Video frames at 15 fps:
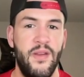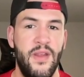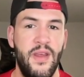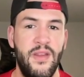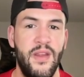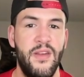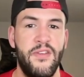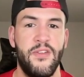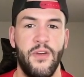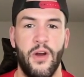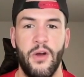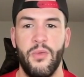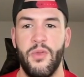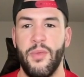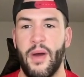he did
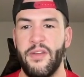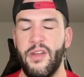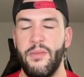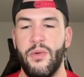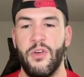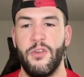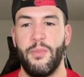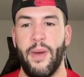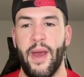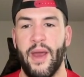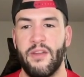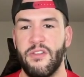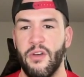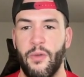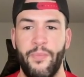start with Monte Morris
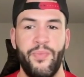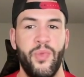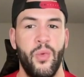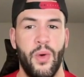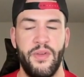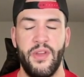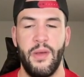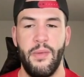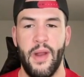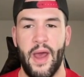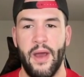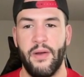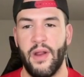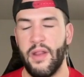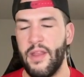back, so we'll have to keep an eye
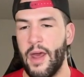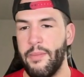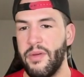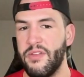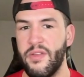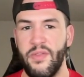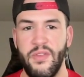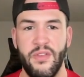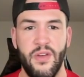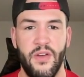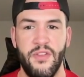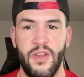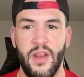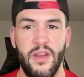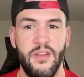out on that because if he
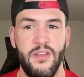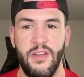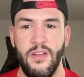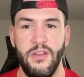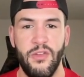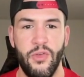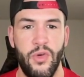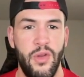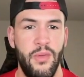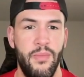starts again and sees 30